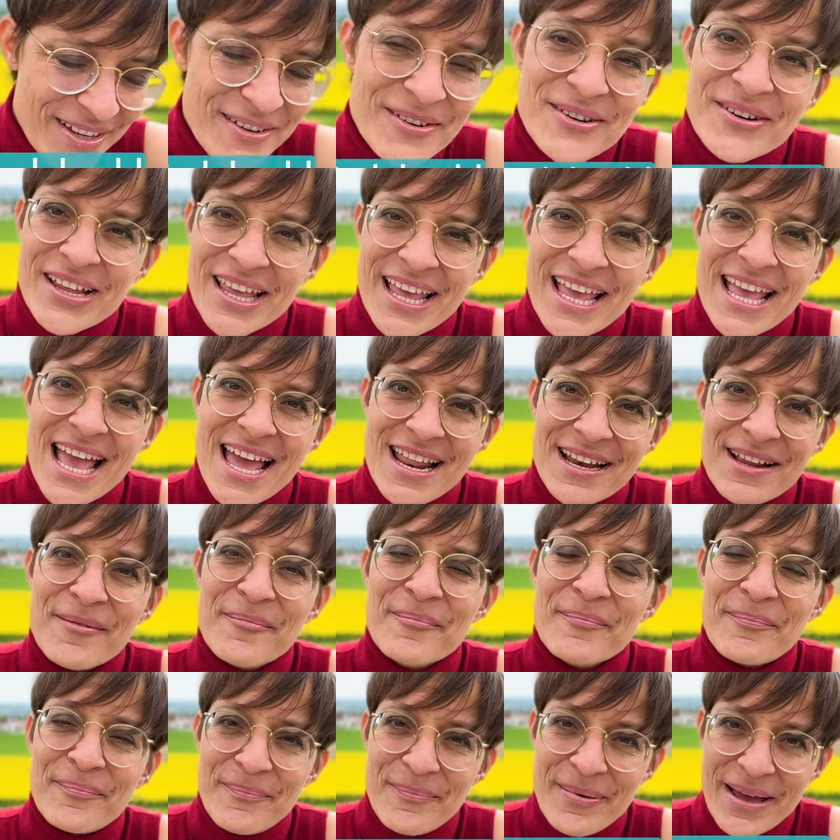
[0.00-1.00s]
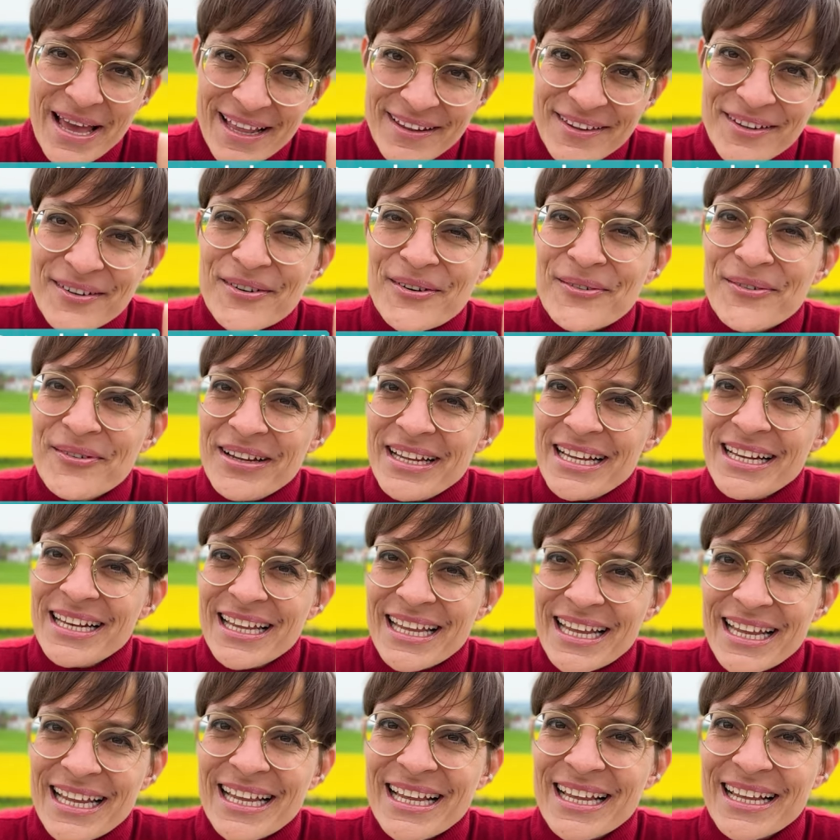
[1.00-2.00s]
You're getting better,
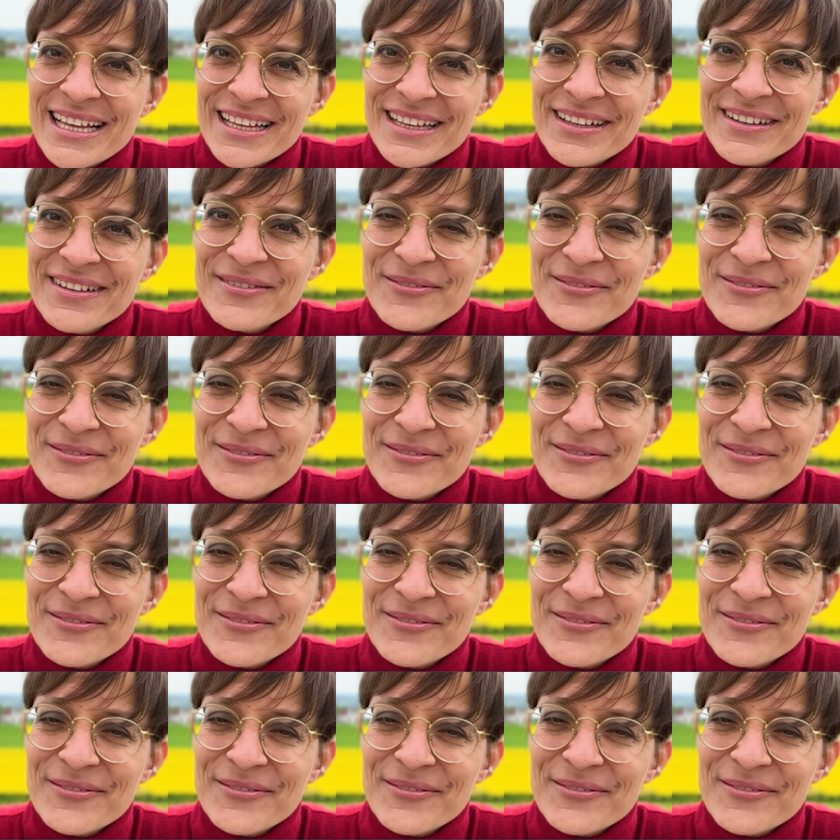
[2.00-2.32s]
really.